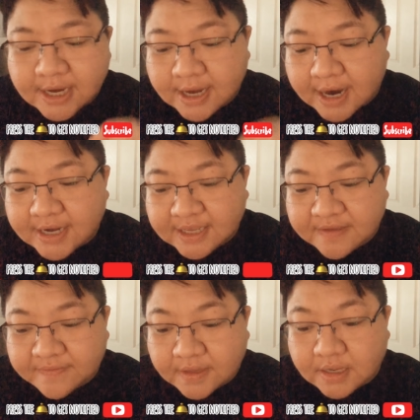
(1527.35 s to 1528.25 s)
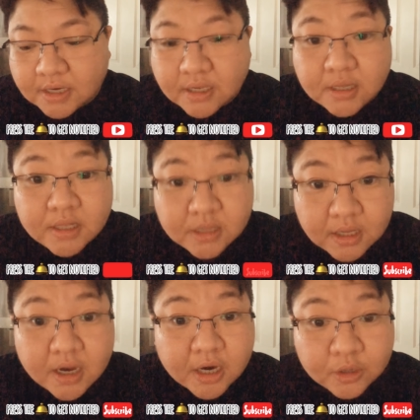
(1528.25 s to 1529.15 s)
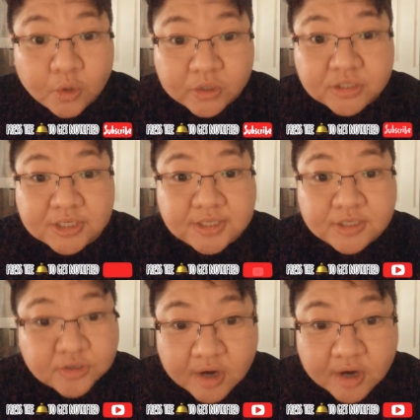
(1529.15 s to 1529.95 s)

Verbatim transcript: Not even our Lord Jesus